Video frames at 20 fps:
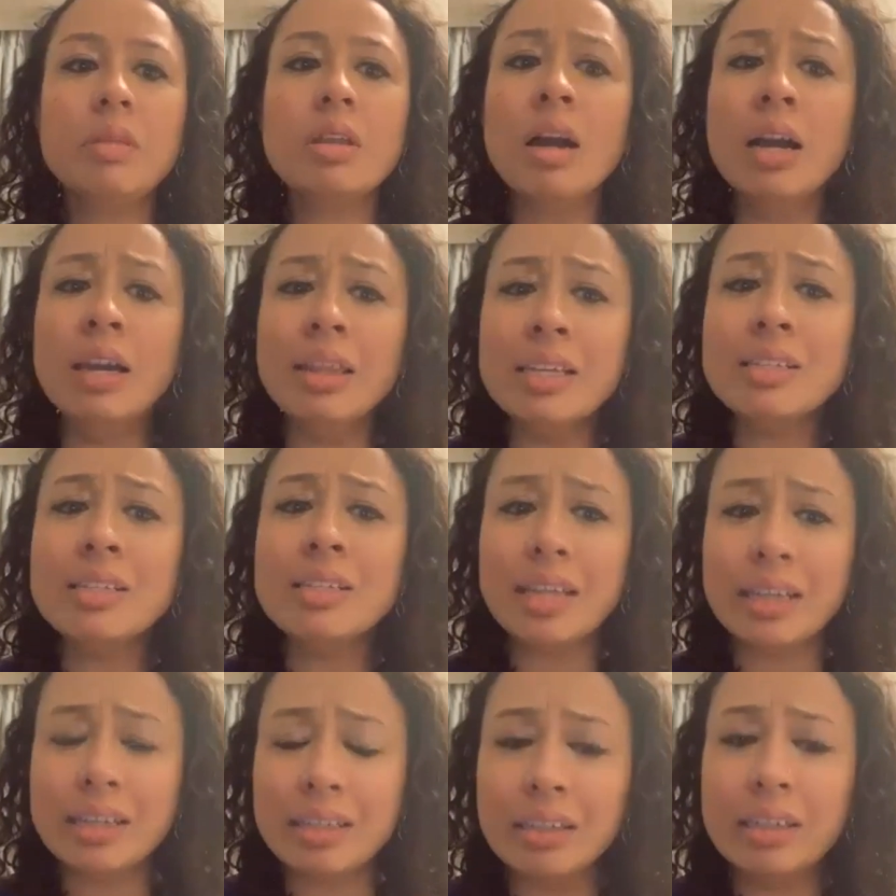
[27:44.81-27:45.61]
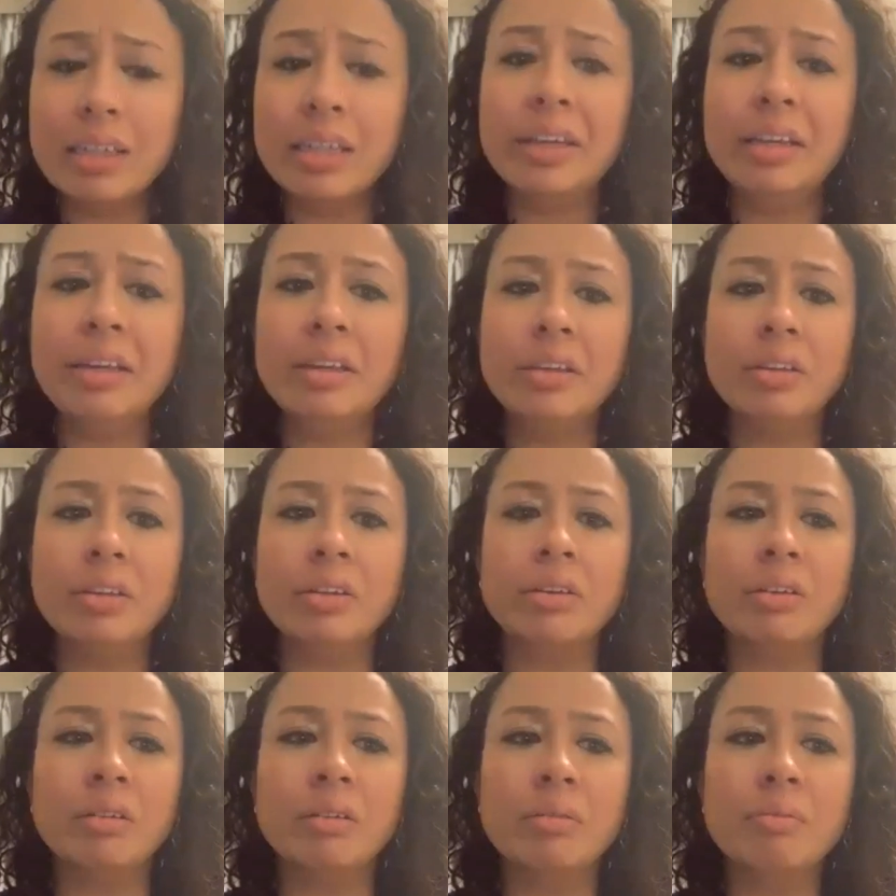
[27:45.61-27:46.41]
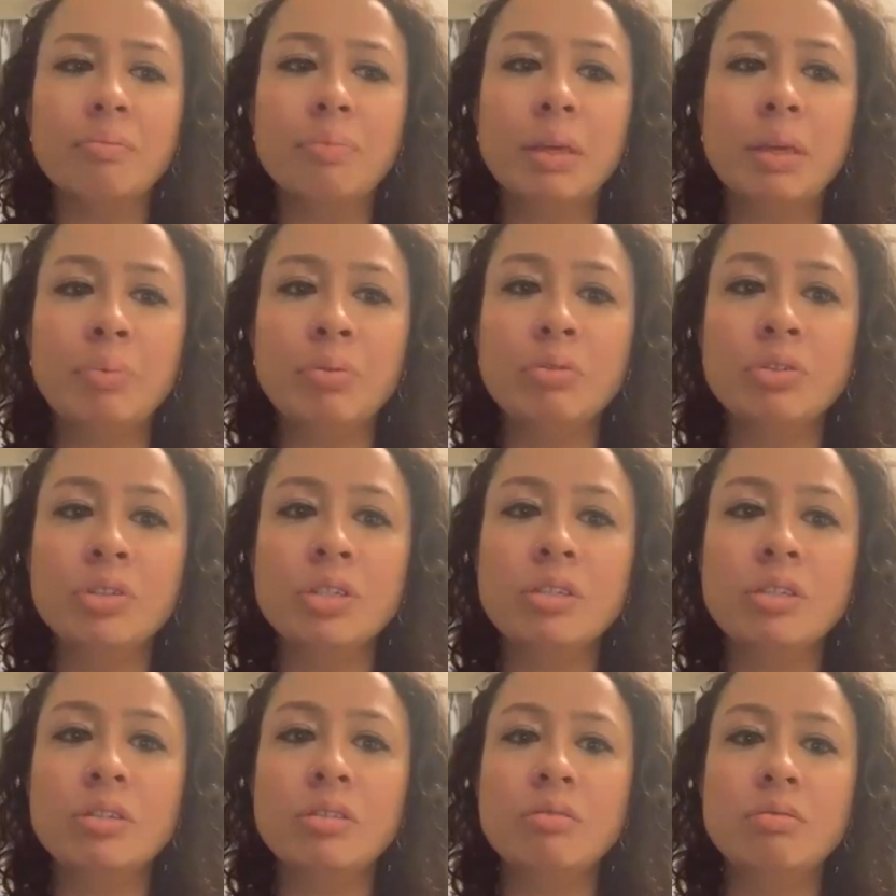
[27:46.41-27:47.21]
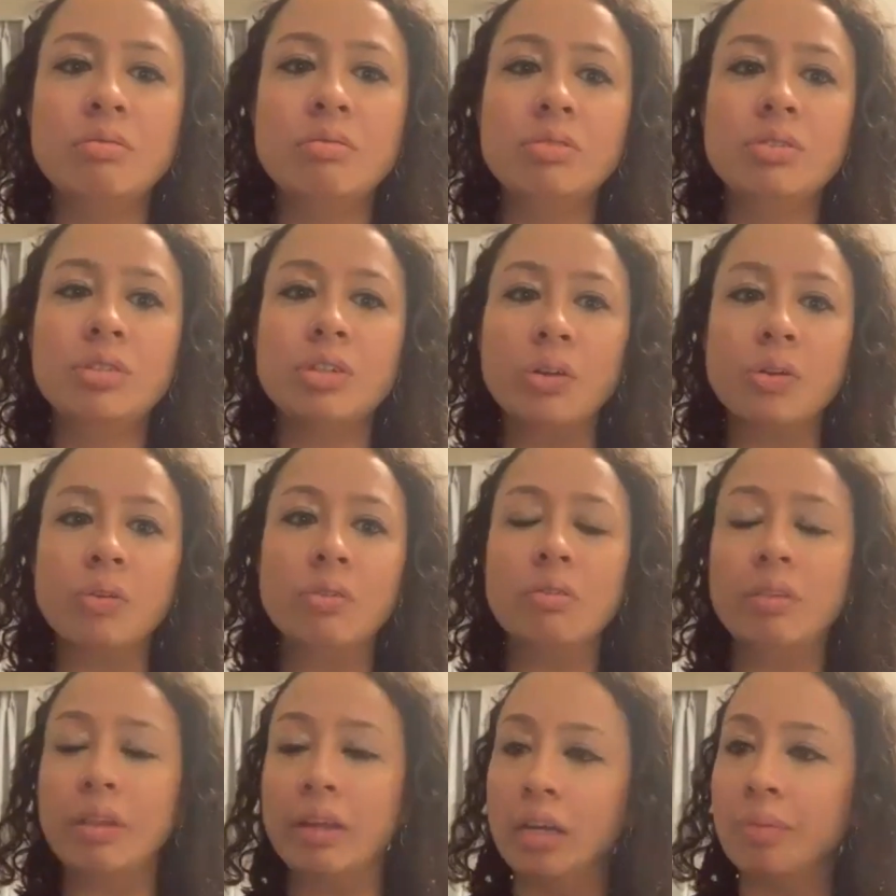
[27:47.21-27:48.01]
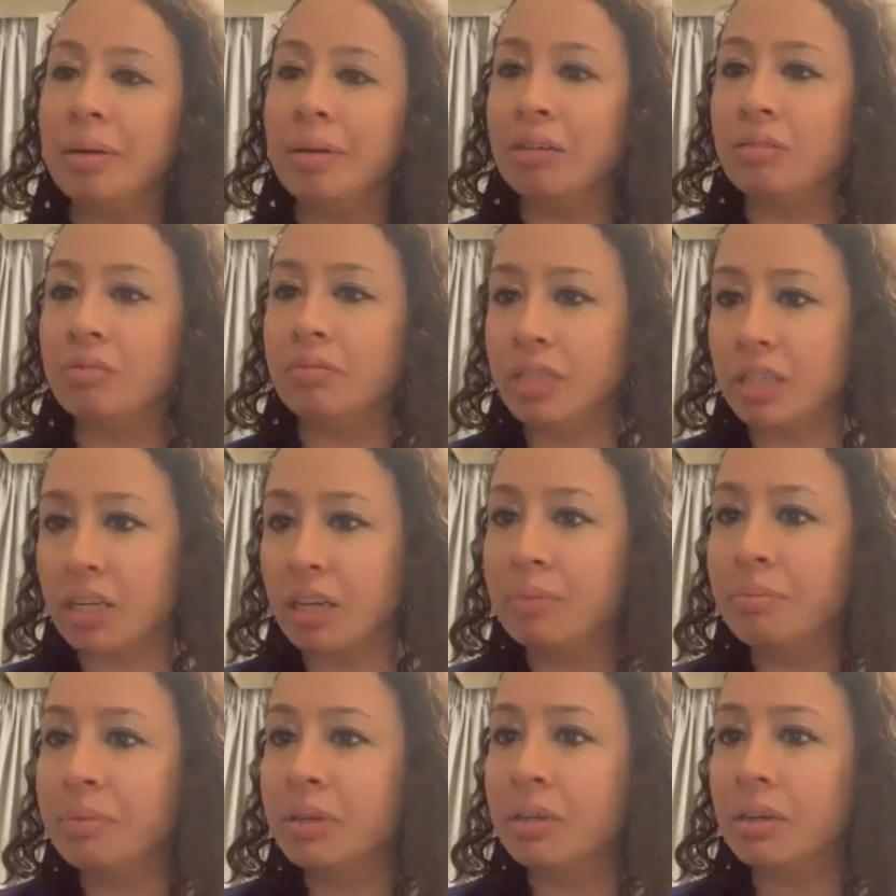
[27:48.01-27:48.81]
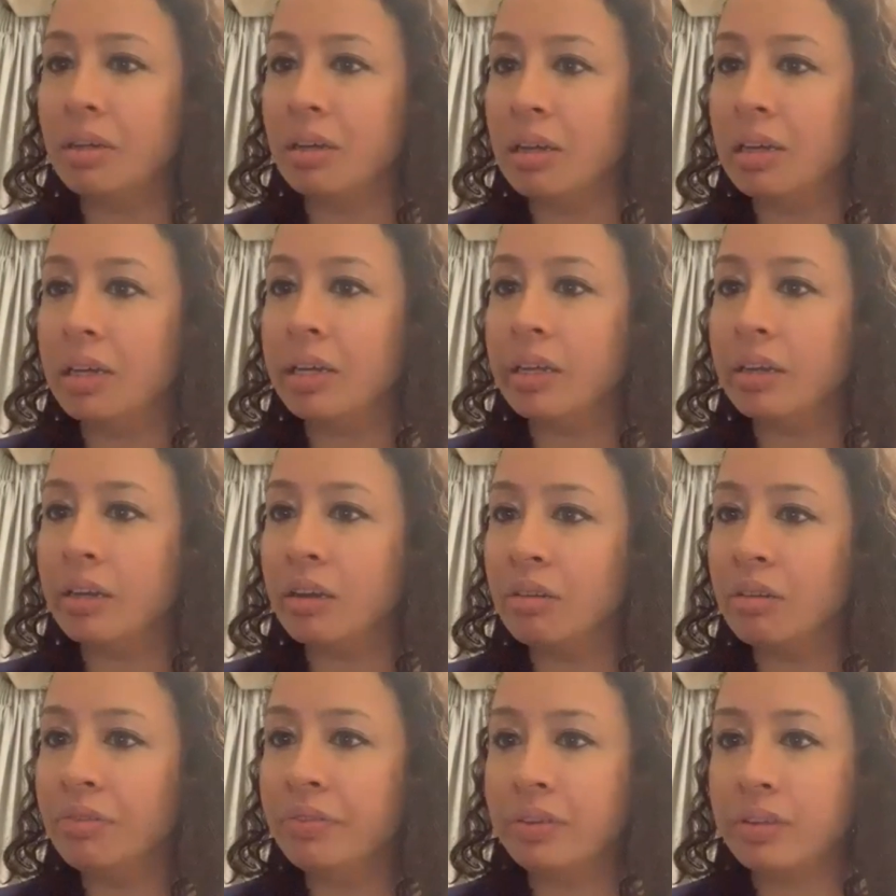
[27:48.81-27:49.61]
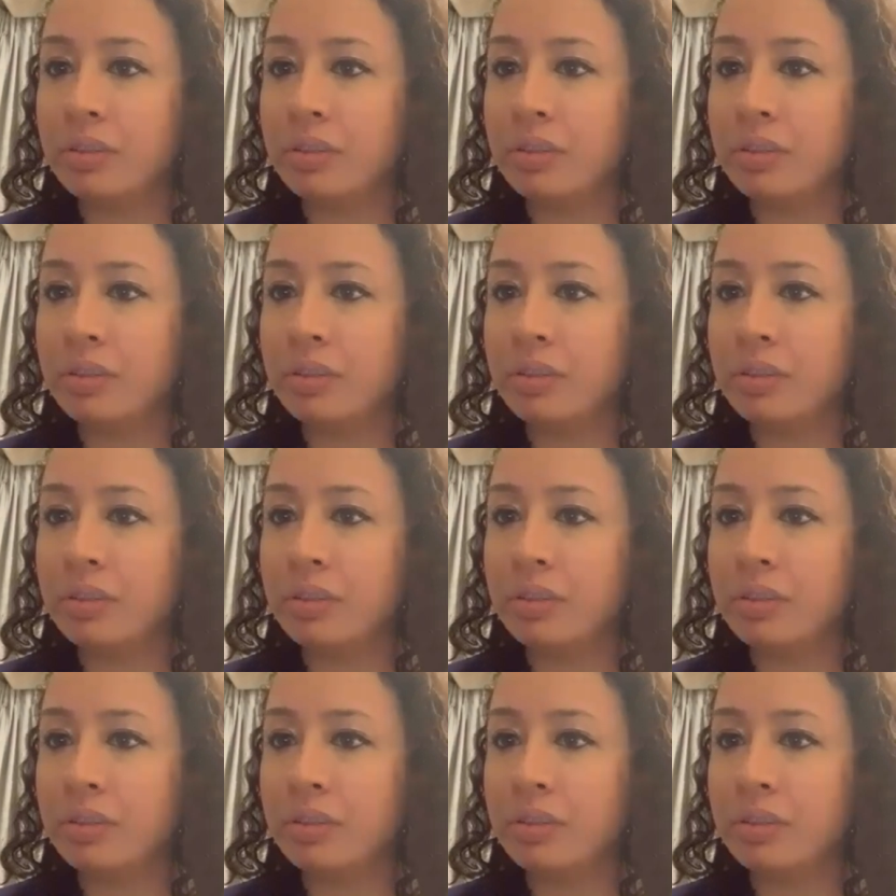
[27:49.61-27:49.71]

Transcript: I think secondly, people just don't think about retirement early enough.